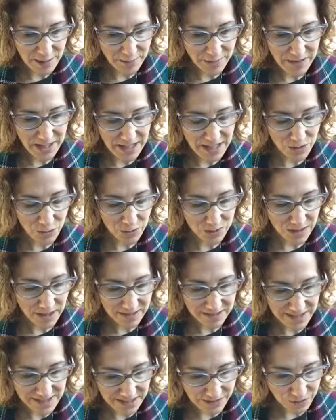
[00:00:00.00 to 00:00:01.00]

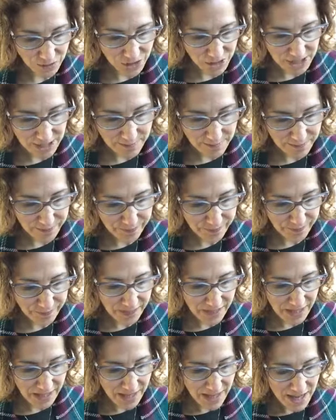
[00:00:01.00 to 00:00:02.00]
equinox energy.
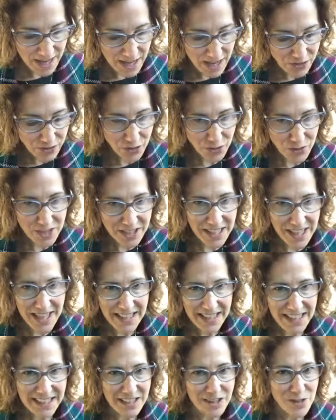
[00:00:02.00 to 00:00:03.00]
So today I'd like